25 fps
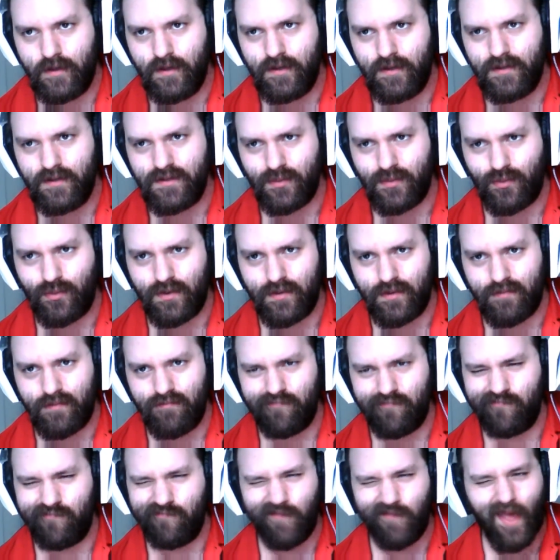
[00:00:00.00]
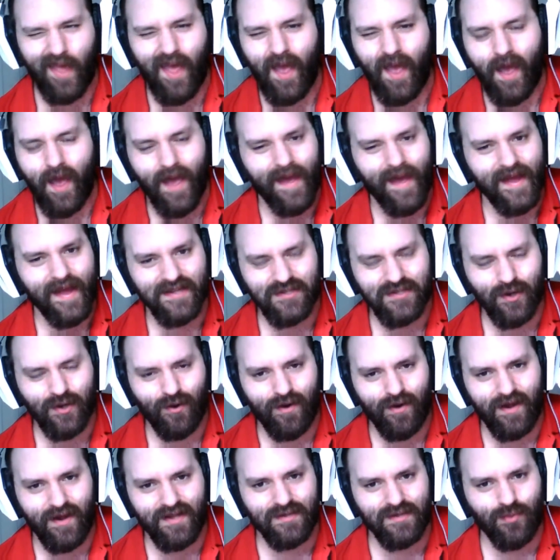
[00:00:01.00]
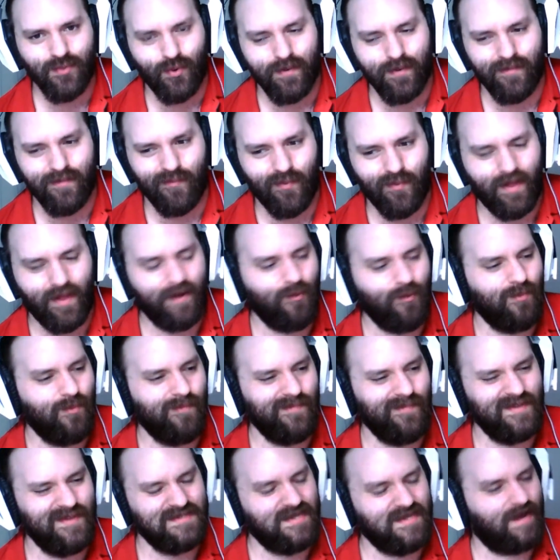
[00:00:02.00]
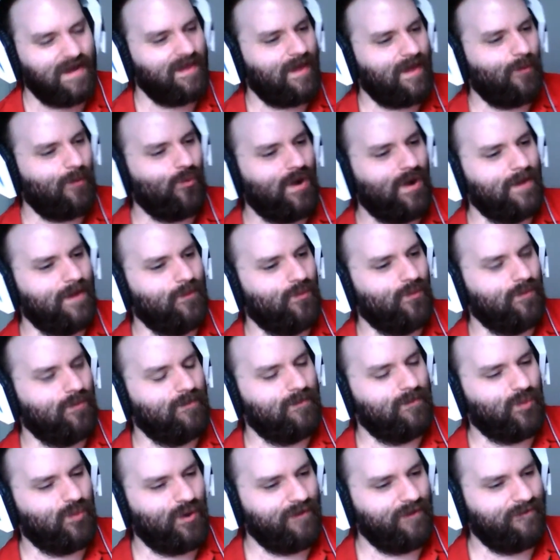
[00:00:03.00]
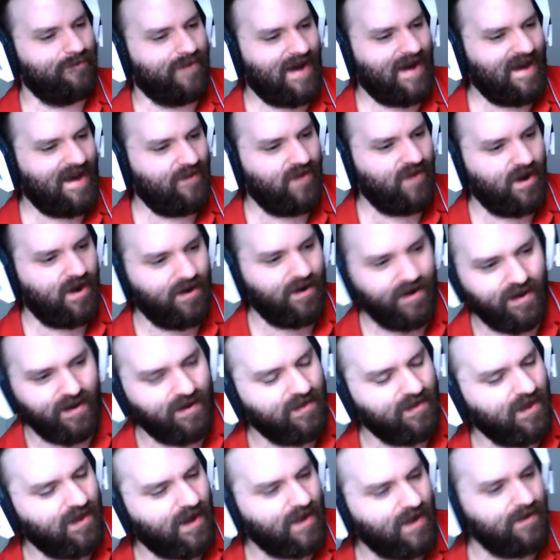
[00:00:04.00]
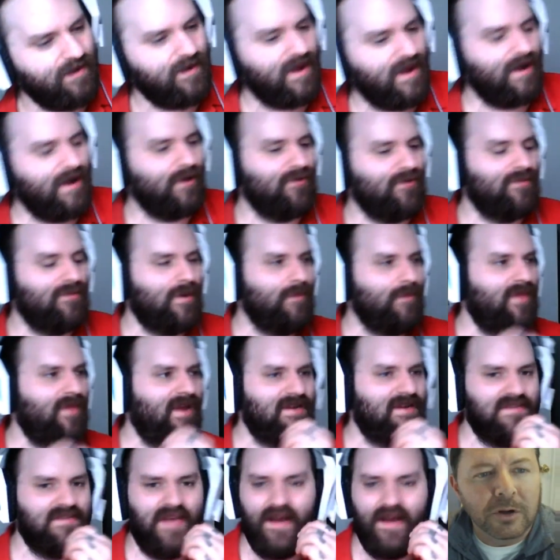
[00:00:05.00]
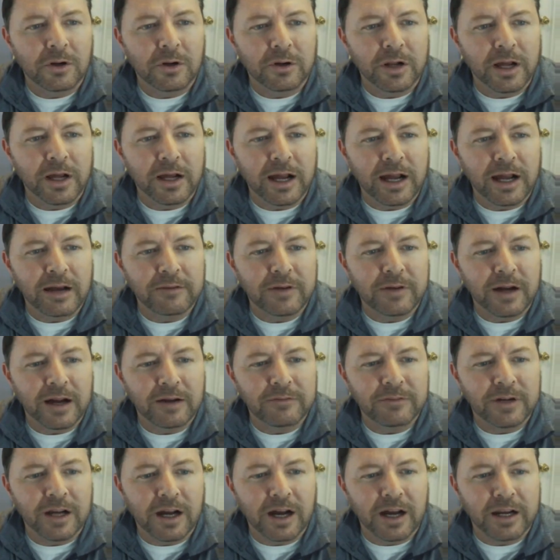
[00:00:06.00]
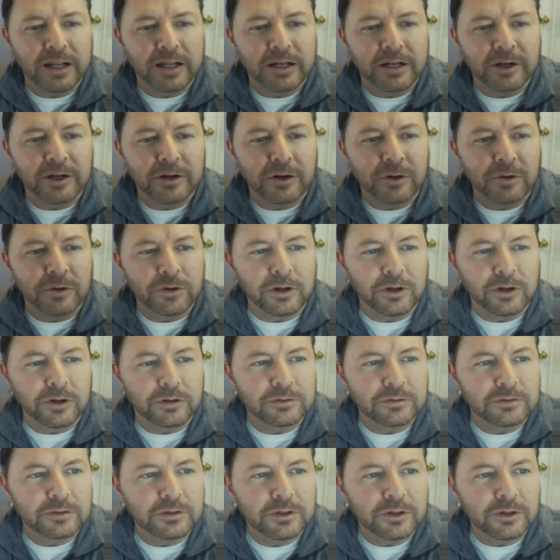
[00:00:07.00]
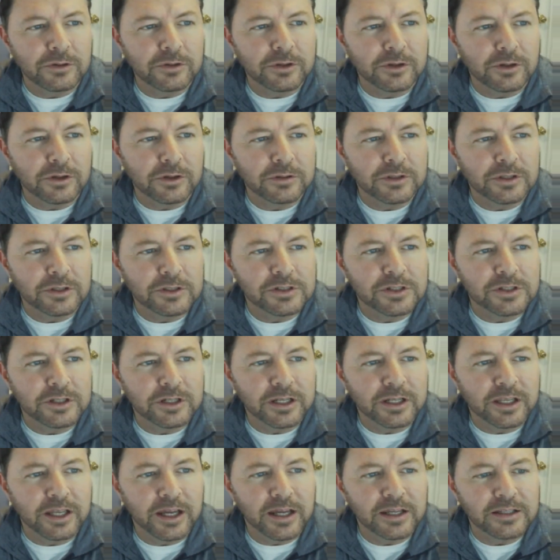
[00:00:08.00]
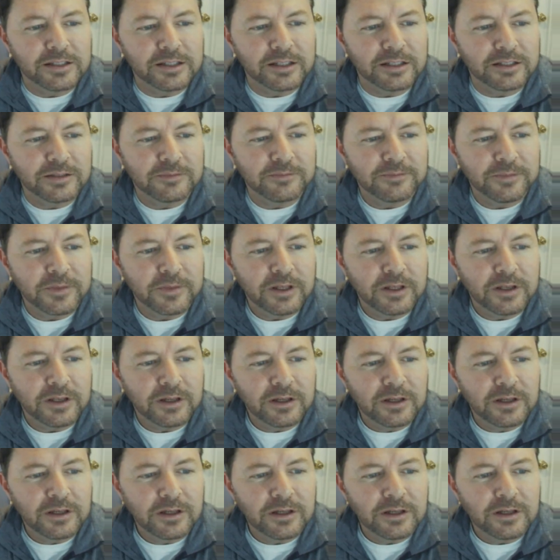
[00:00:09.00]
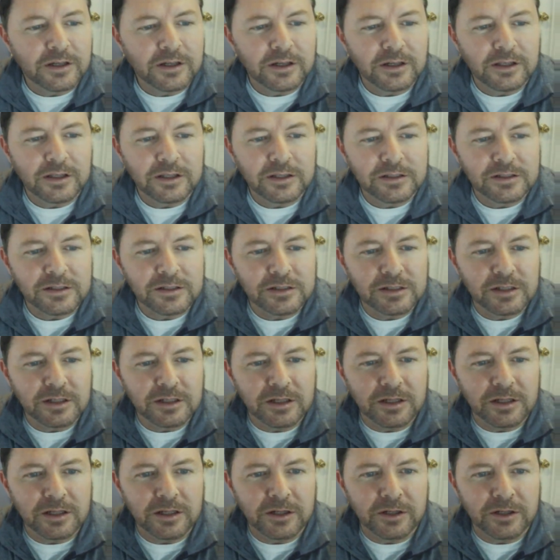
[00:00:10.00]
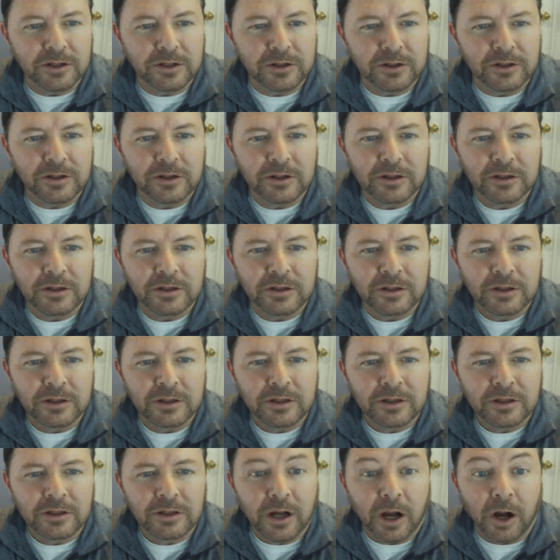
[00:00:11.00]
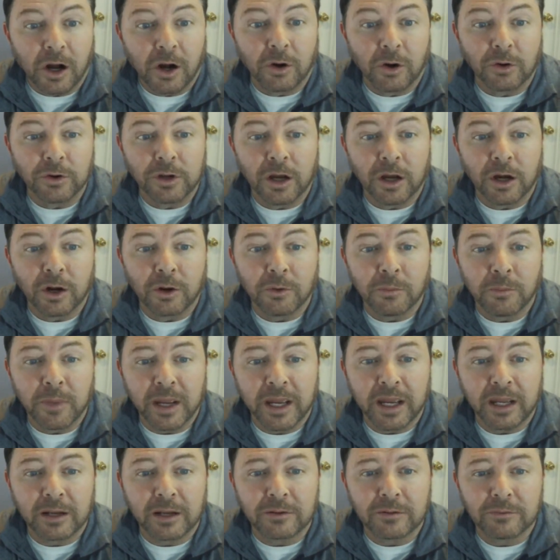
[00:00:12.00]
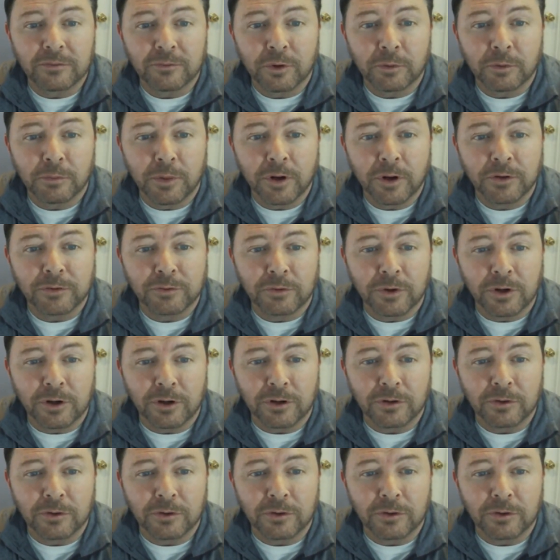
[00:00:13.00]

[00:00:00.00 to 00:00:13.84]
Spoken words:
So what? It's like that 1.5 area. I don't remember the exact. on, I've got it here. Hold on. Instead of guessing, let's see here. Oh no, man, we're both wrong.